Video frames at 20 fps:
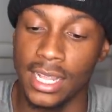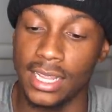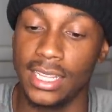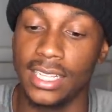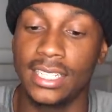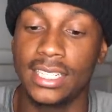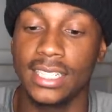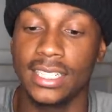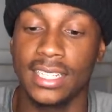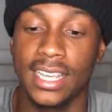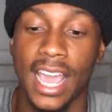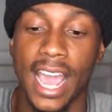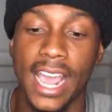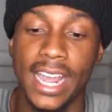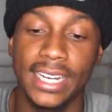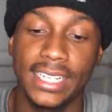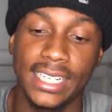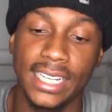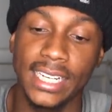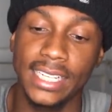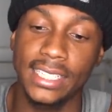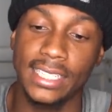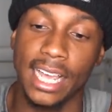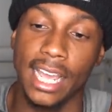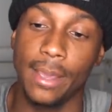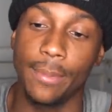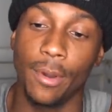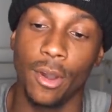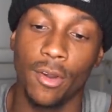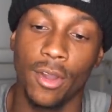This is KT
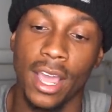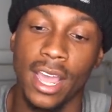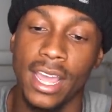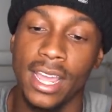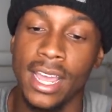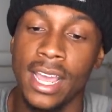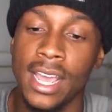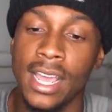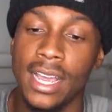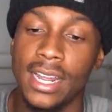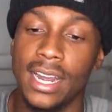tape, okay?